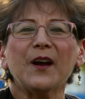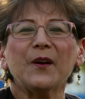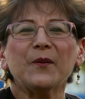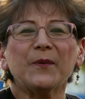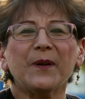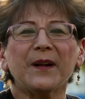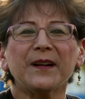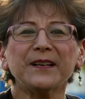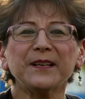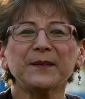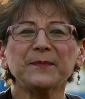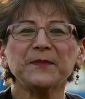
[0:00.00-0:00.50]

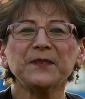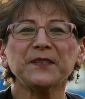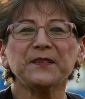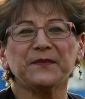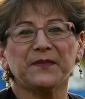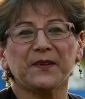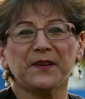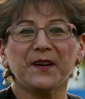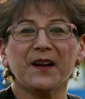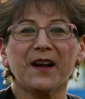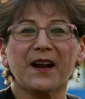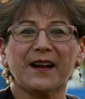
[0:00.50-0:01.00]
Welcome to
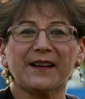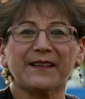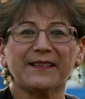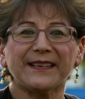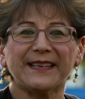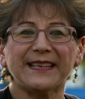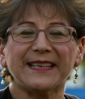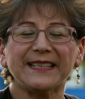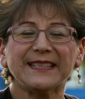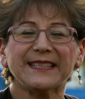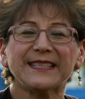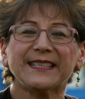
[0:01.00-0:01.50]

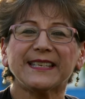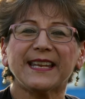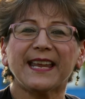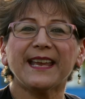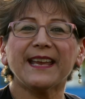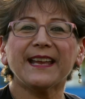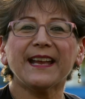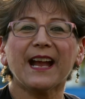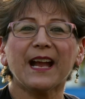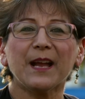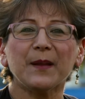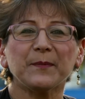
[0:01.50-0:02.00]
VOCARE.
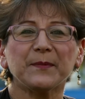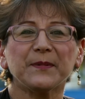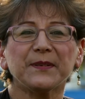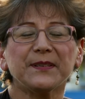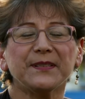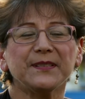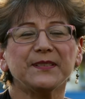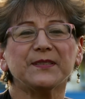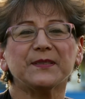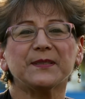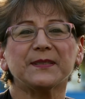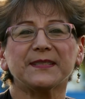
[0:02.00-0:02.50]
Today I'm
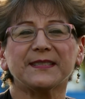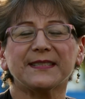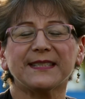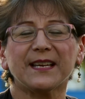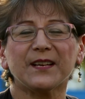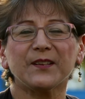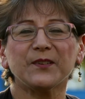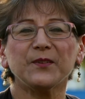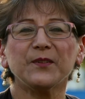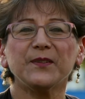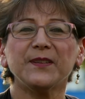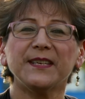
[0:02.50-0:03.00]
going to
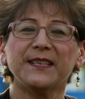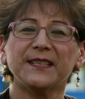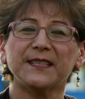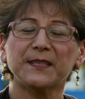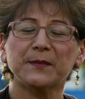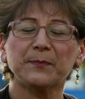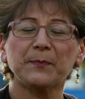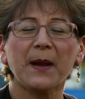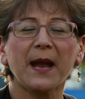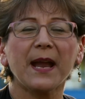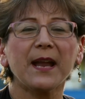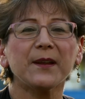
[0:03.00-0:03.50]
tell you the
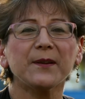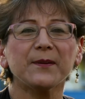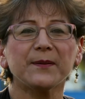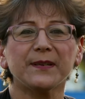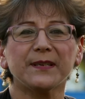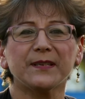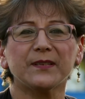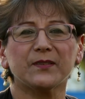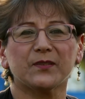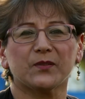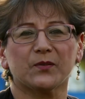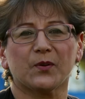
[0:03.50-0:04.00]

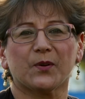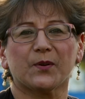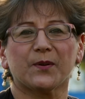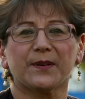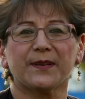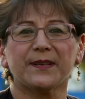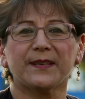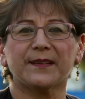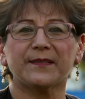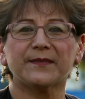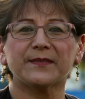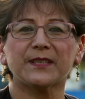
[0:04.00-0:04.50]
inspiring
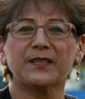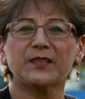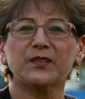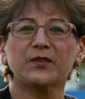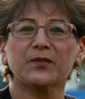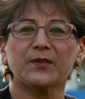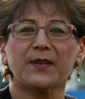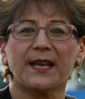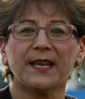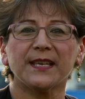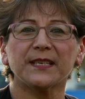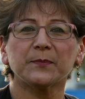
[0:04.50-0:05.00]
story of Sister
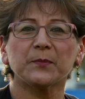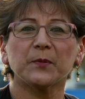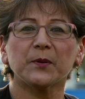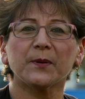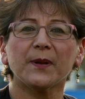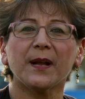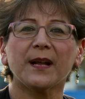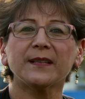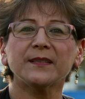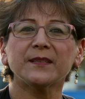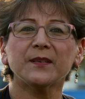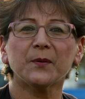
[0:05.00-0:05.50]

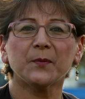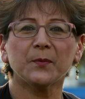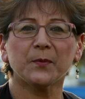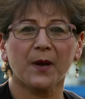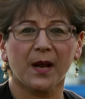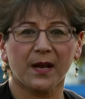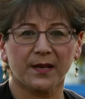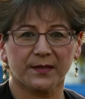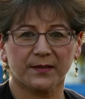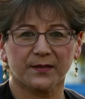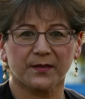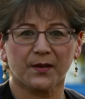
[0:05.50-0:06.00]
Esmeralda
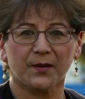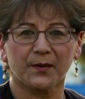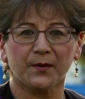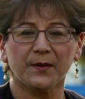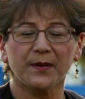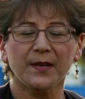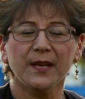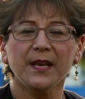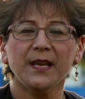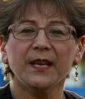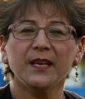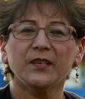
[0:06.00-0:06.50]
Razo.
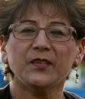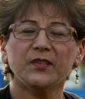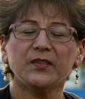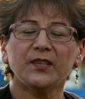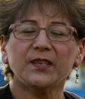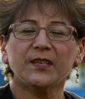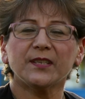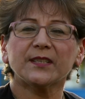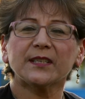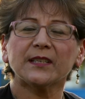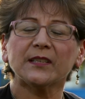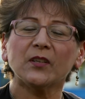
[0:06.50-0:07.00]
She
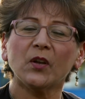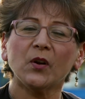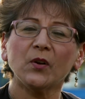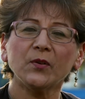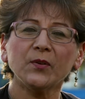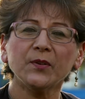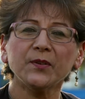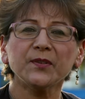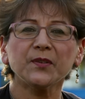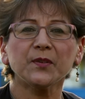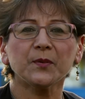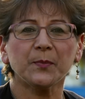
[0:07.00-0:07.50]
is a
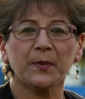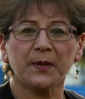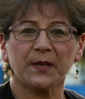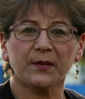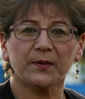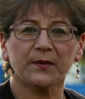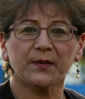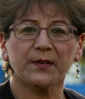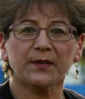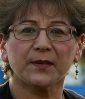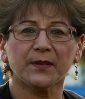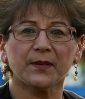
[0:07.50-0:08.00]
local
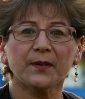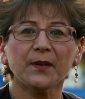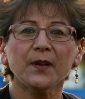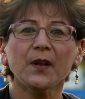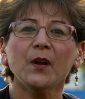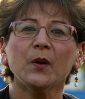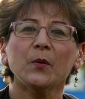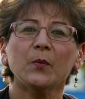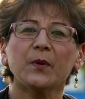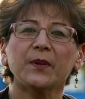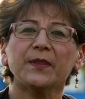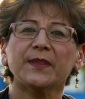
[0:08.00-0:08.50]
superior
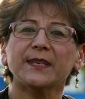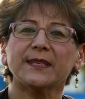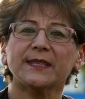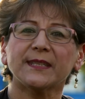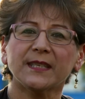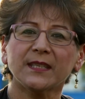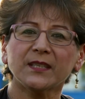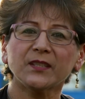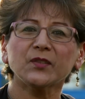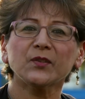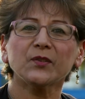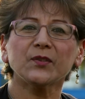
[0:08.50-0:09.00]
with the
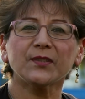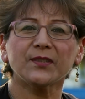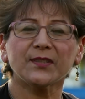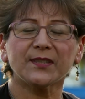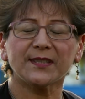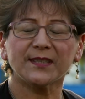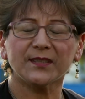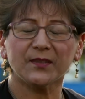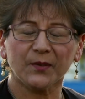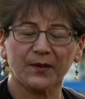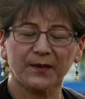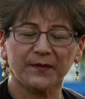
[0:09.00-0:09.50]
Sister
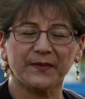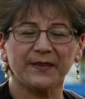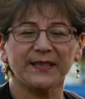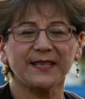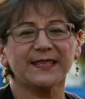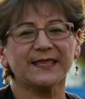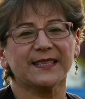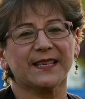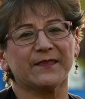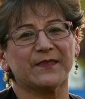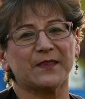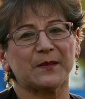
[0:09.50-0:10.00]

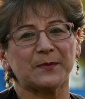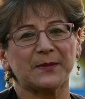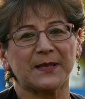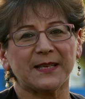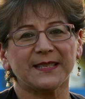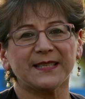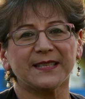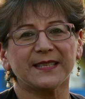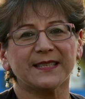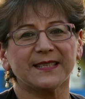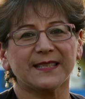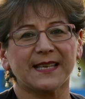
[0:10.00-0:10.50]
Servants of the
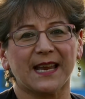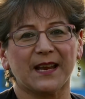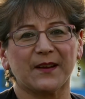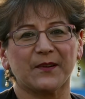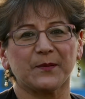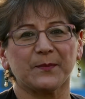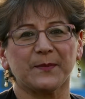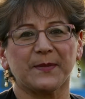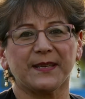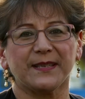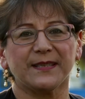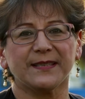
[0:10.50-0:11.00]
Blessed
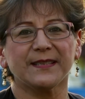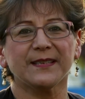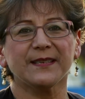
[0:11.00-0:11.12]
Sacrament.